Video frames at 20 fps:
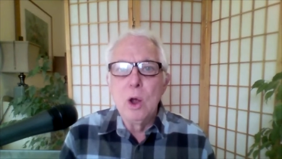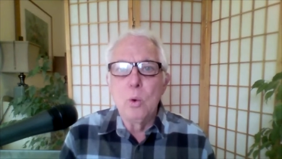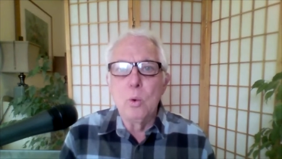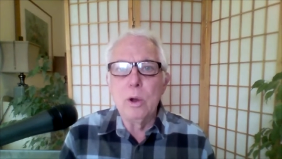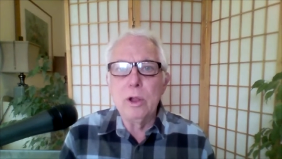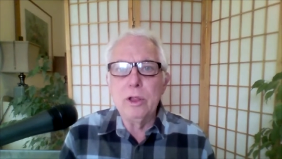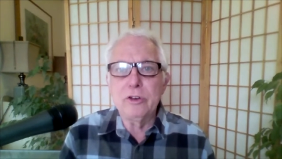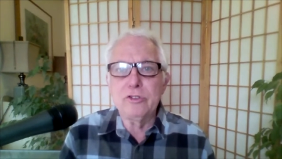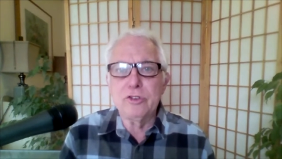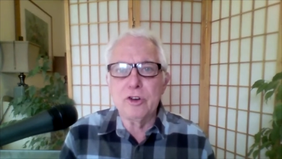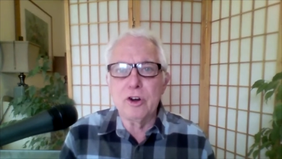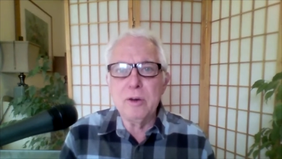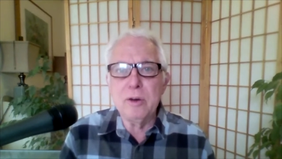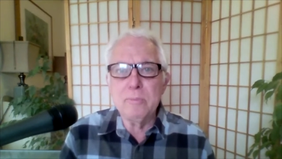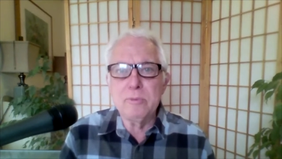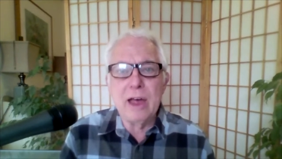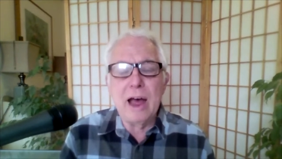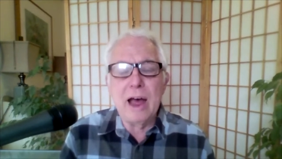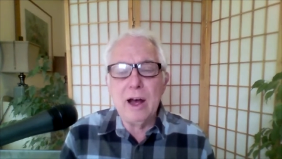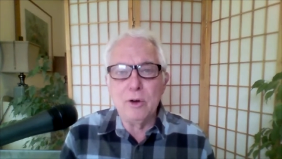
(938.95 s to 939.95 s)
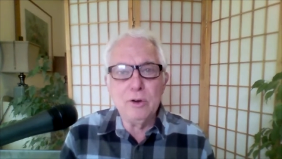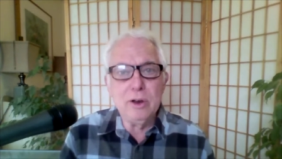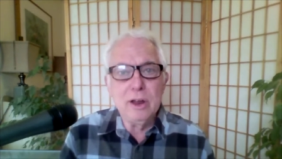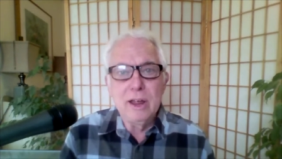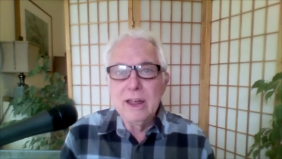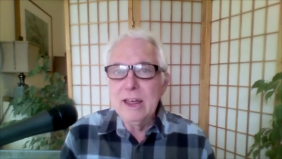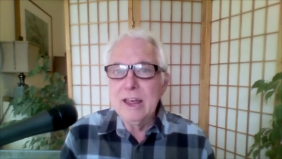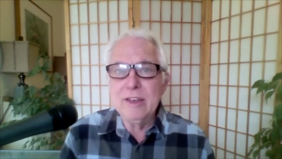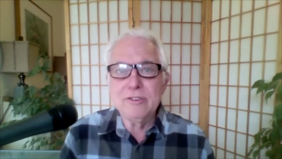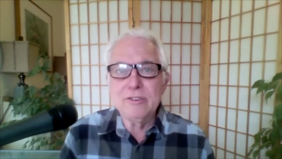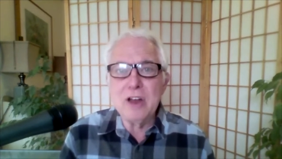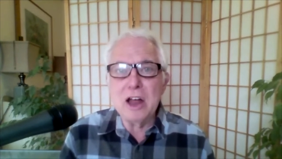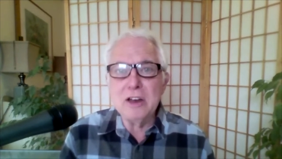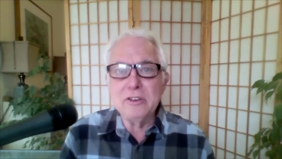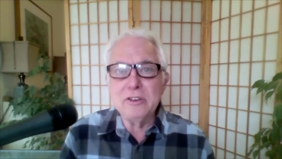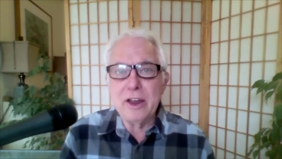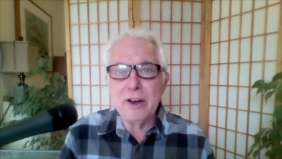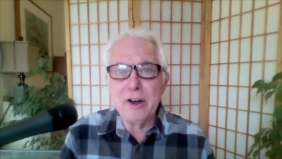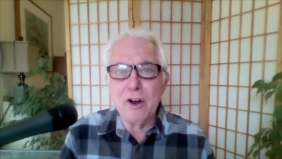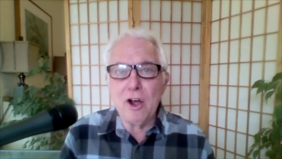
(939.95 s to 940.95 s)
Well, it turns out he's not
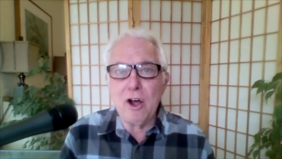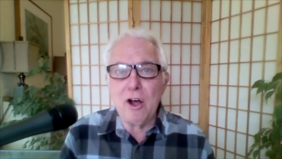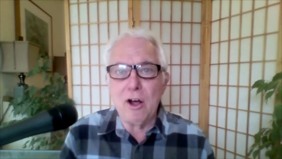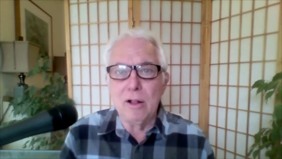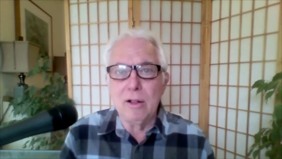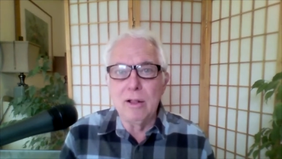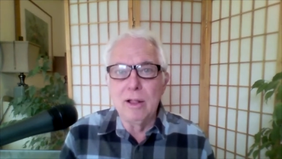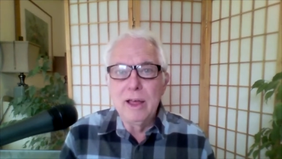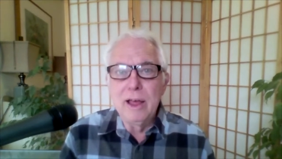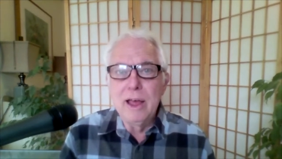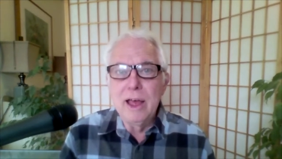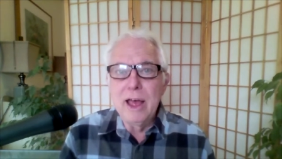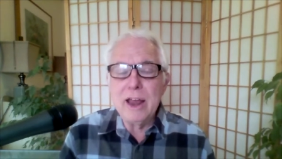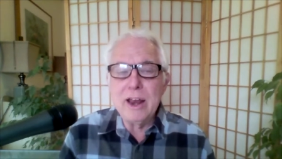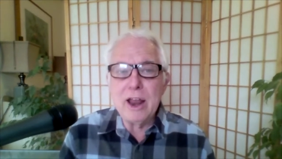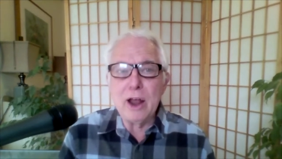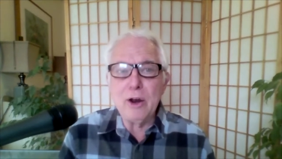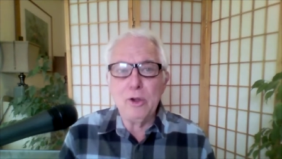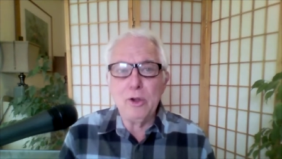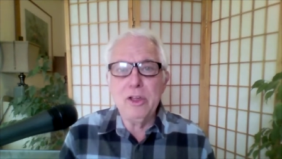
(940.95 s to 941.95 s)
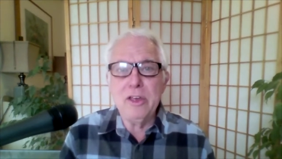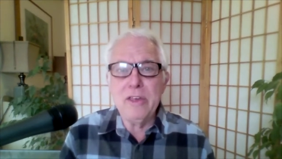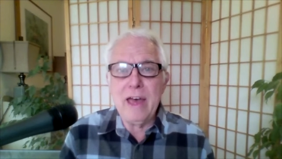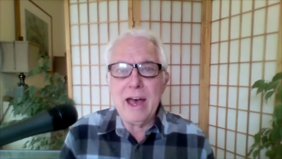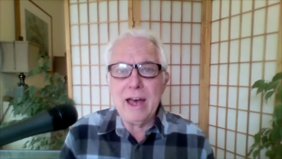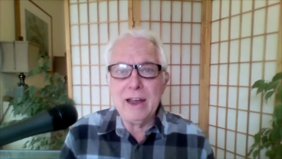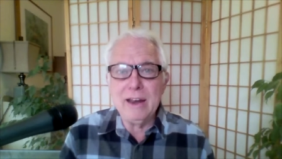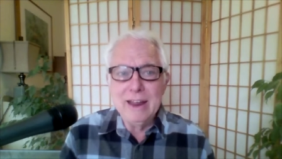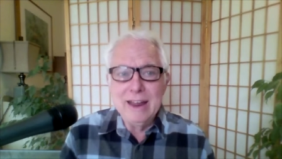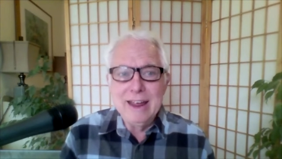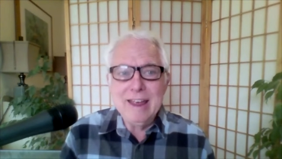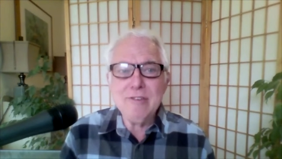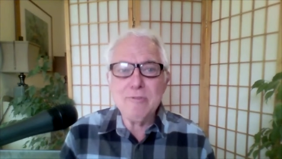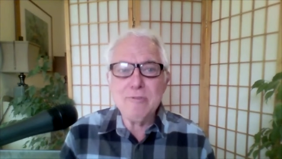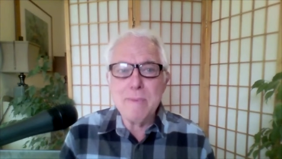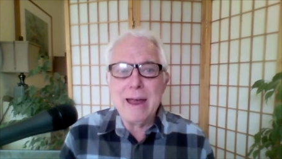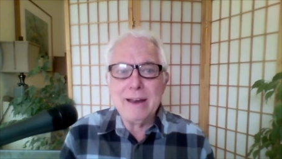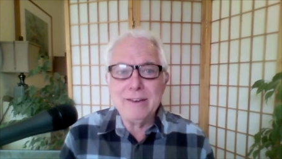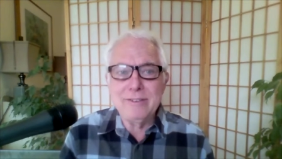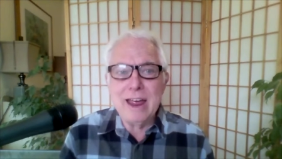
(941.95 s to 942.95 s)
dead at all. And not only that, he's
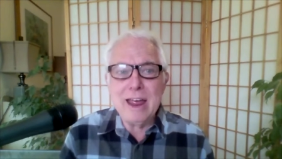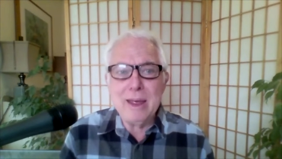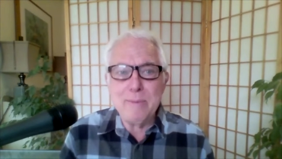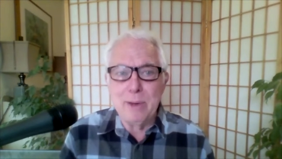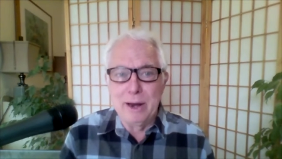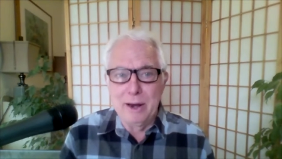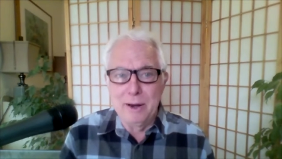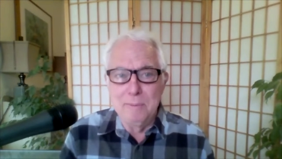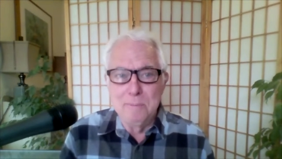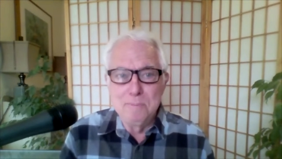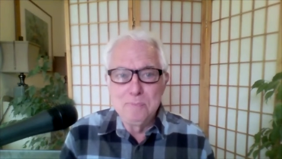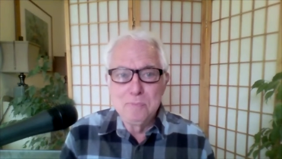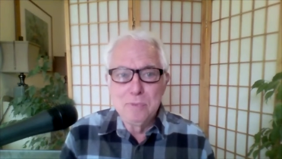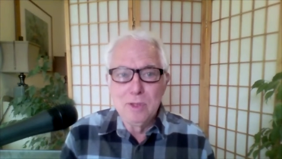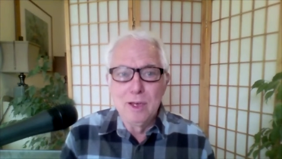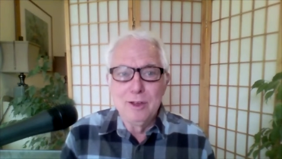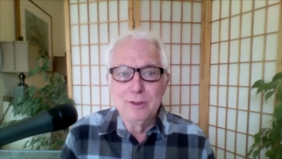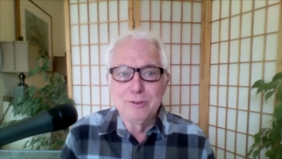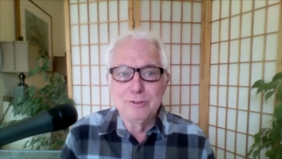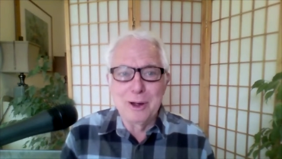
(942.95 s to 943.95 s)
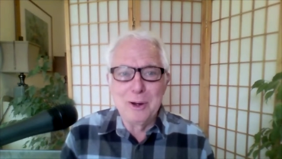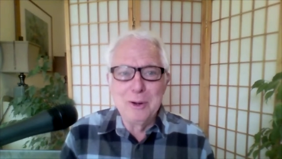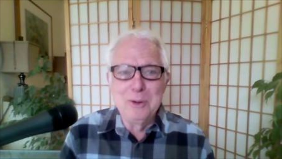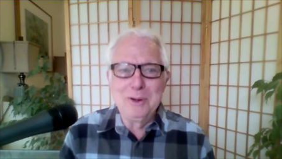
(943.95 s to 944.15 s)
Matt Damon. So,